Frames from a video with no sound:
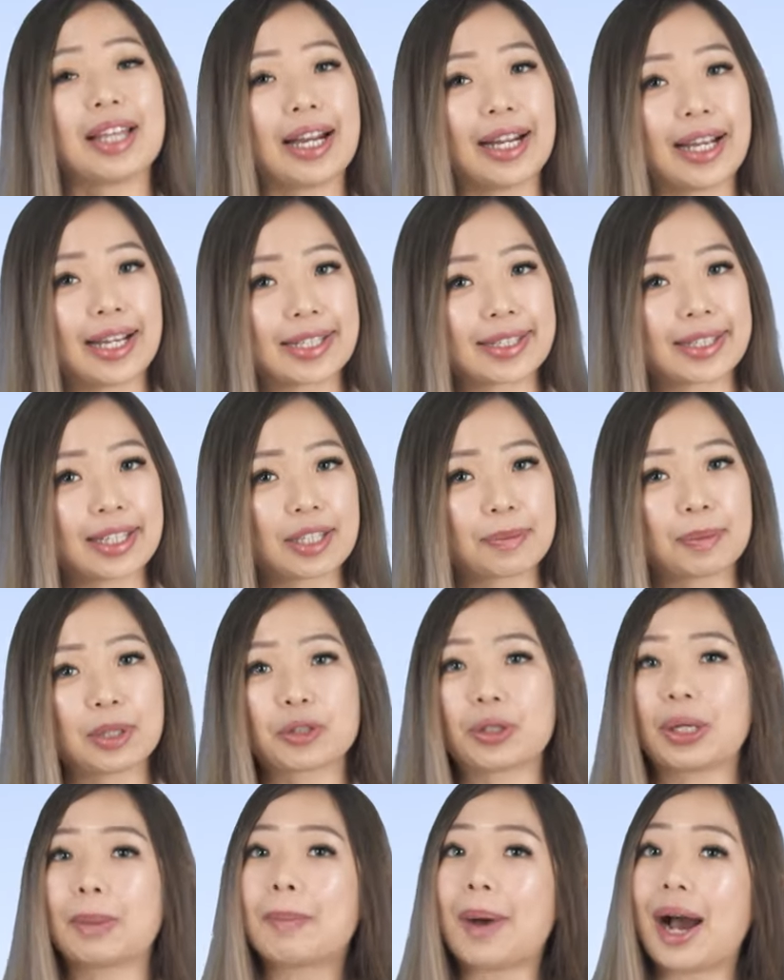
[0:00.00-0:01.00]
that exists
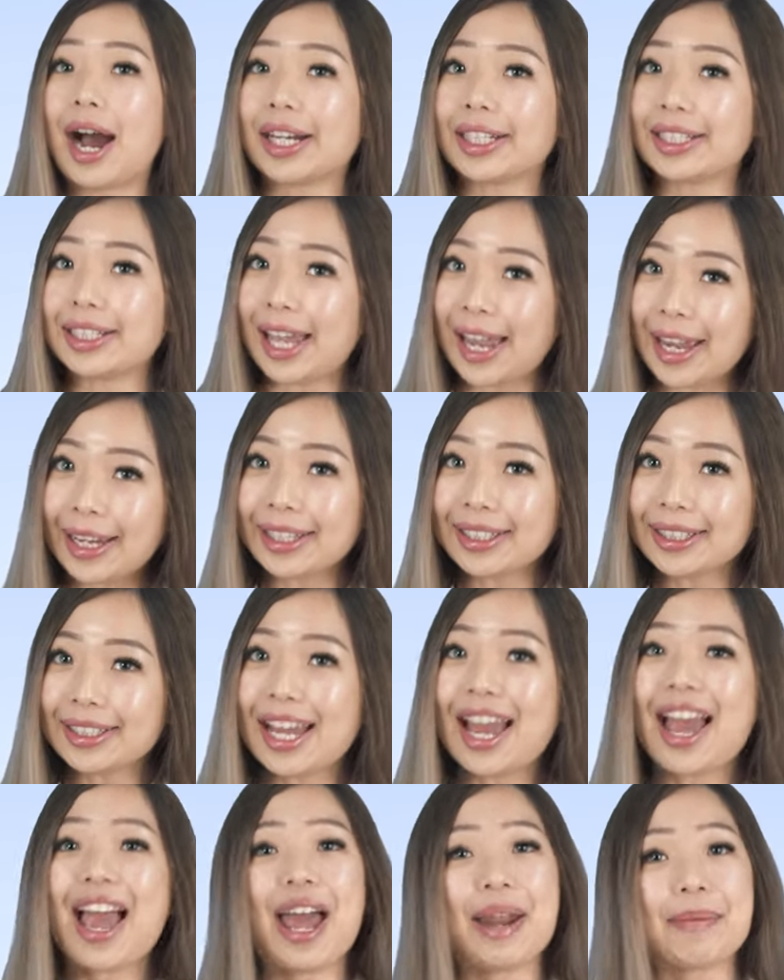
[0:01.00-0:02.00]
between party A
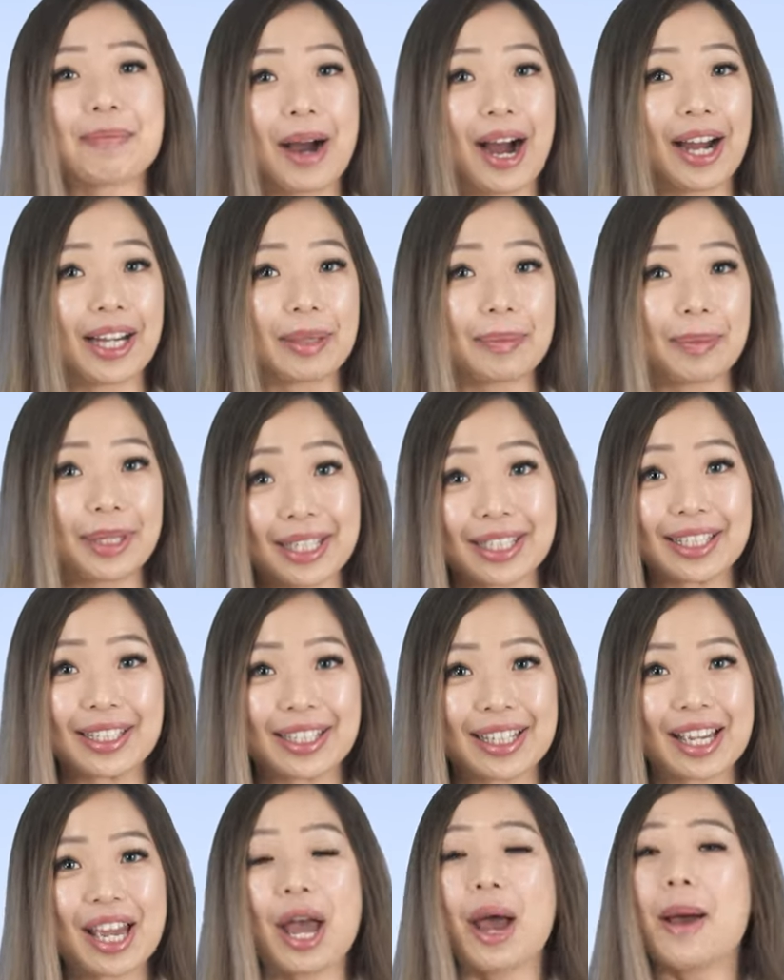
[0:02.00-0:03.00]
and party
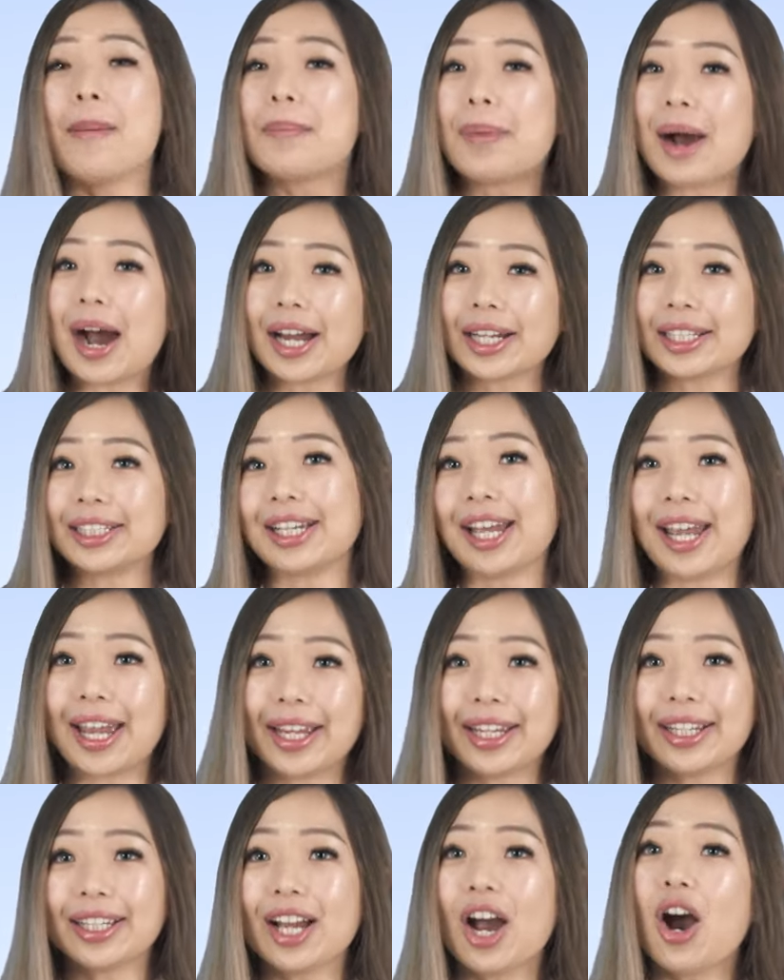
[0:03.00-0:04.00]
B. Party
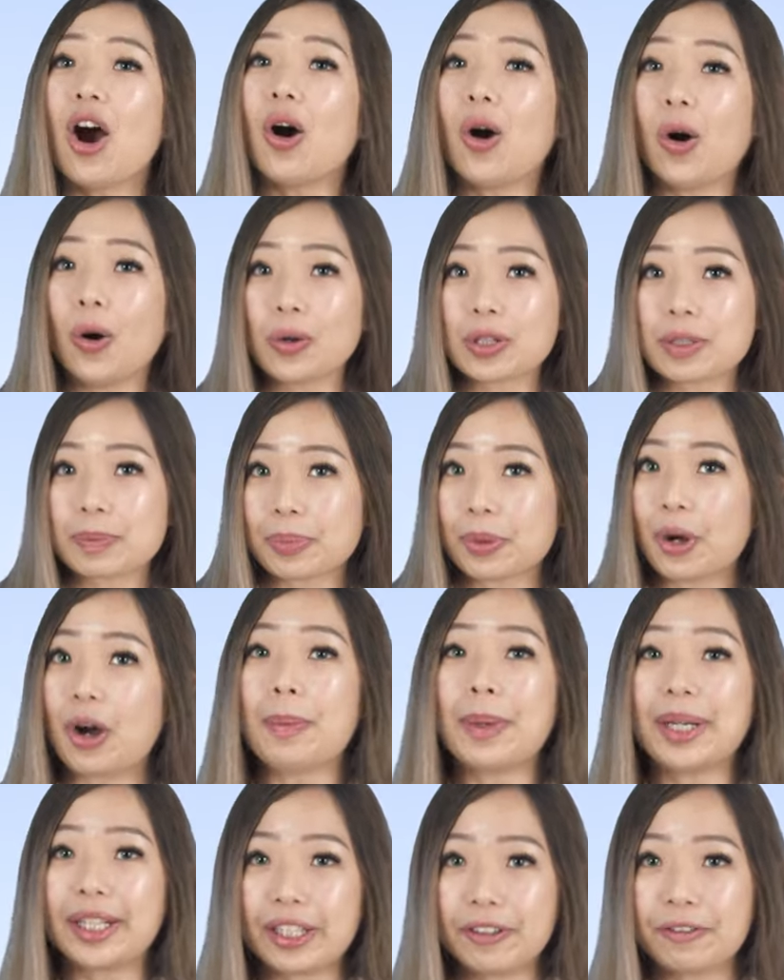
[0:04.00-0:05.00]
A holds
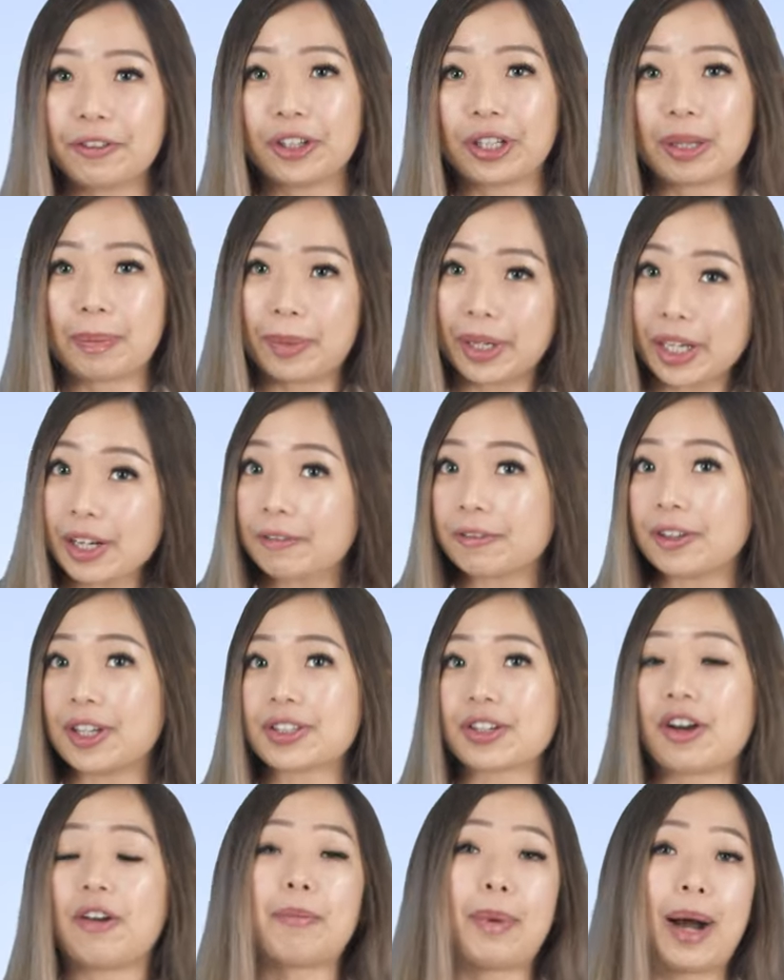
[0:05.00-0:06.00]
property for the
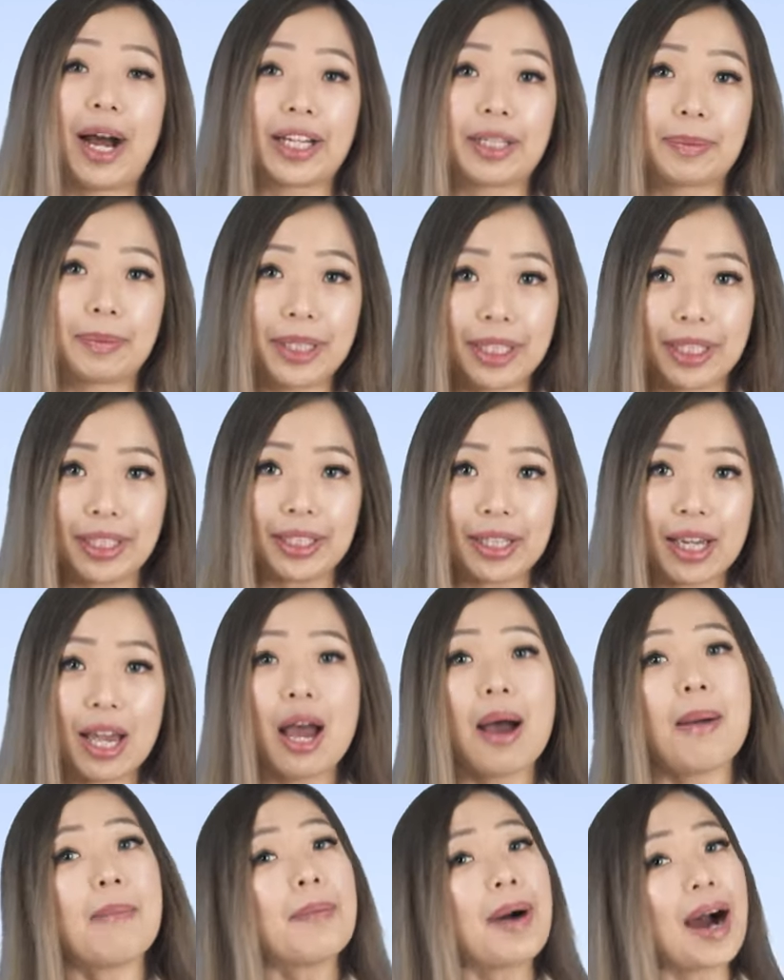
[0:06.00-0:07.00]
benefit of party B.
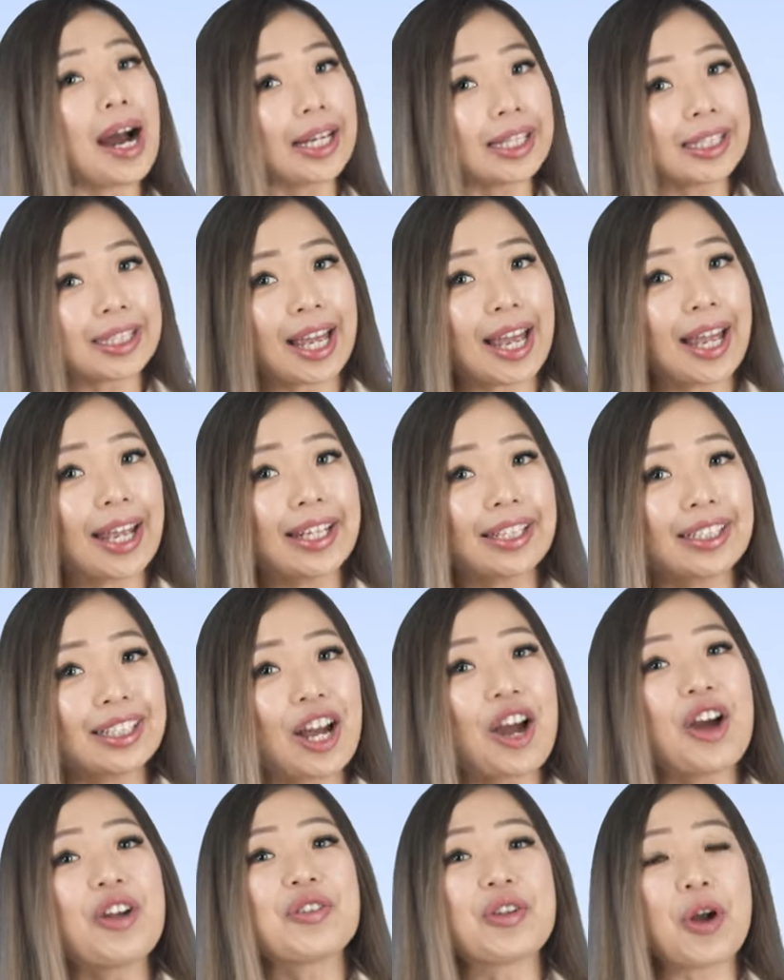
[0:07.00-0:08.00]
Party
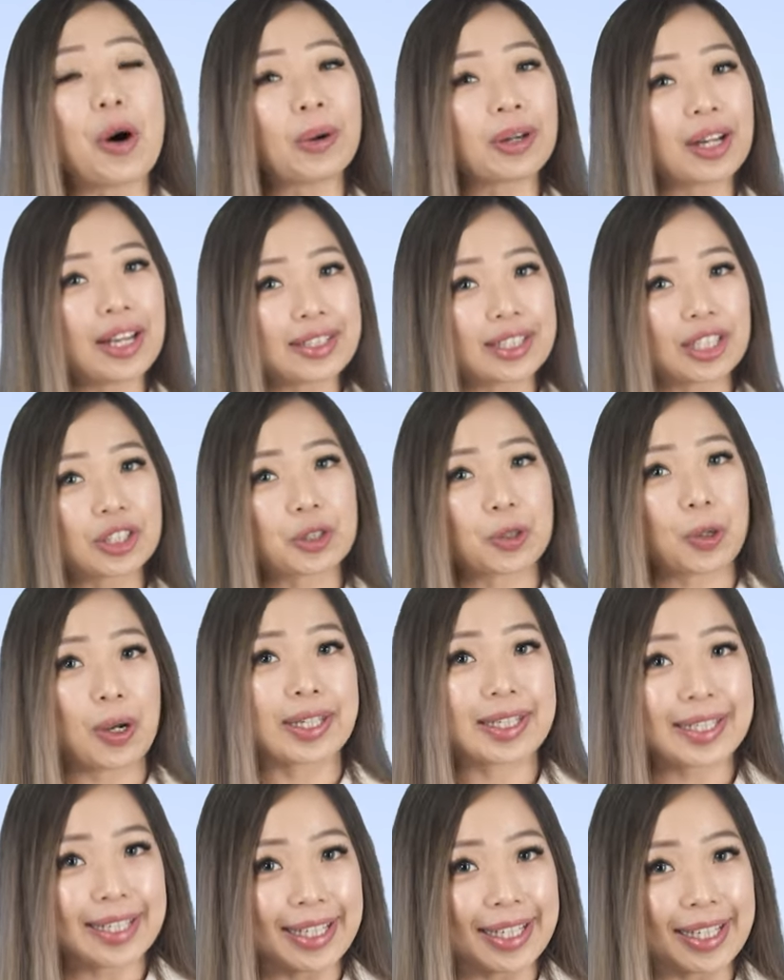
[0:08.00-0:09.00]
A, known as a
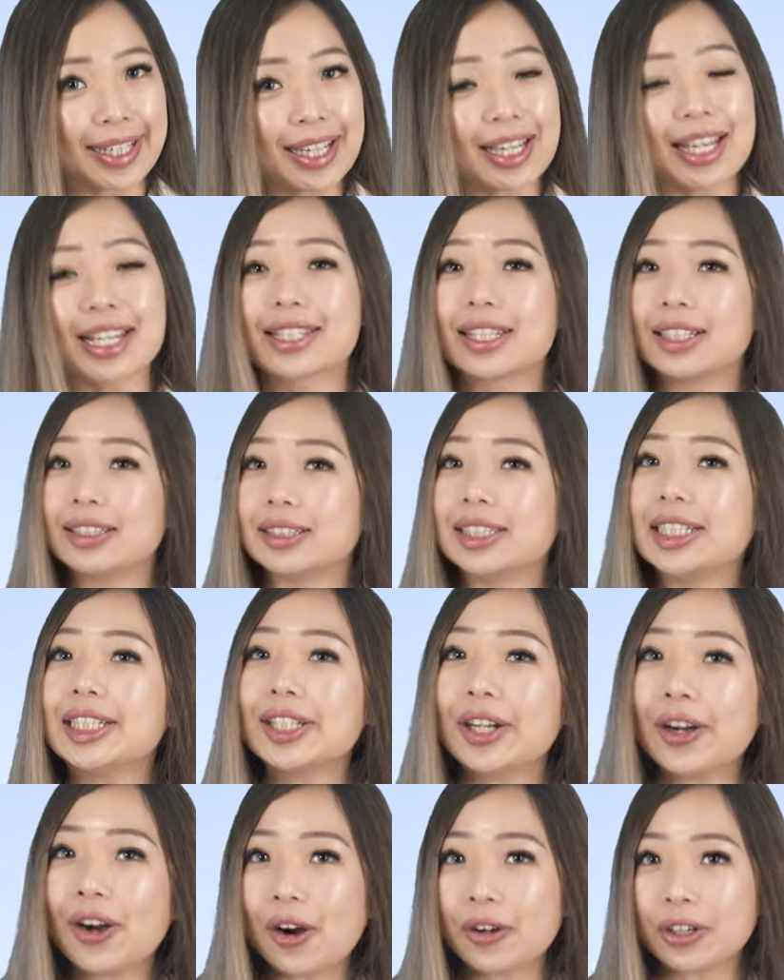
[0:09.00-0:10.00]
trustee, is the
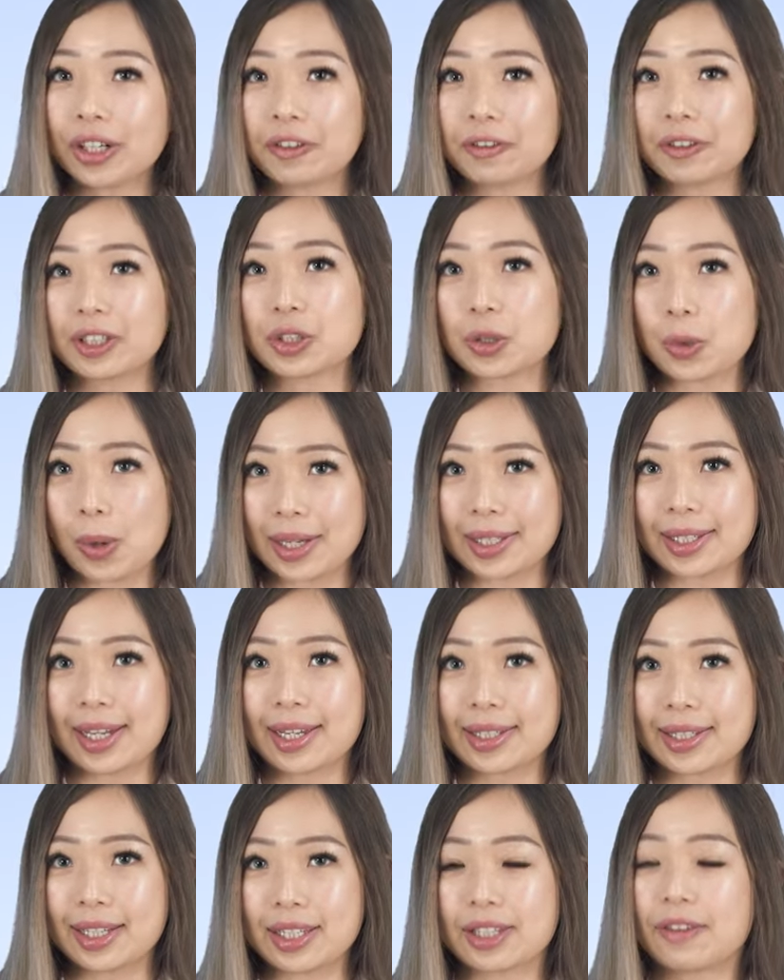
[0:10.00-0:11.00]
legal owner of a trust
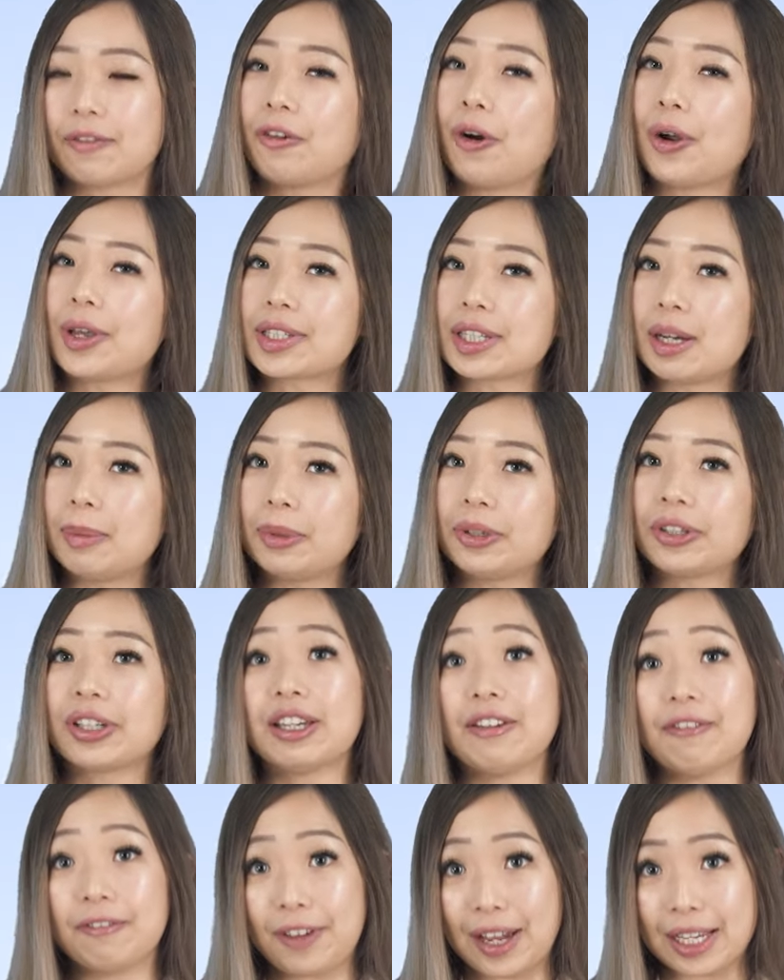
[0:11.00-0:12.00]
assets, for example,
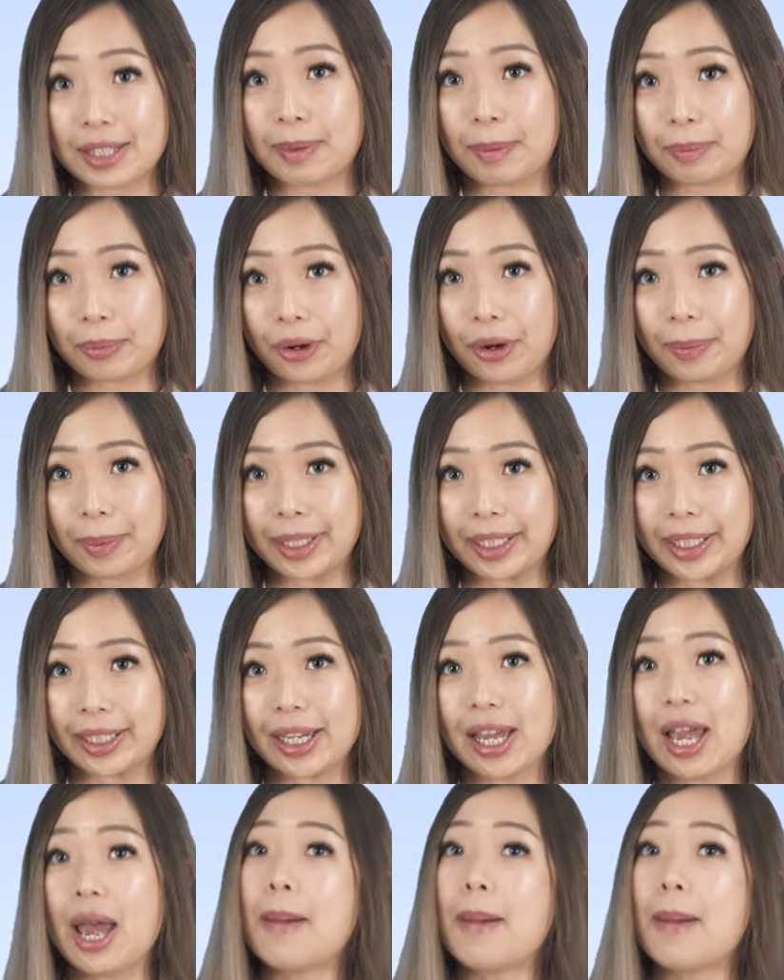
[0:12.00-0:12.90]
investment property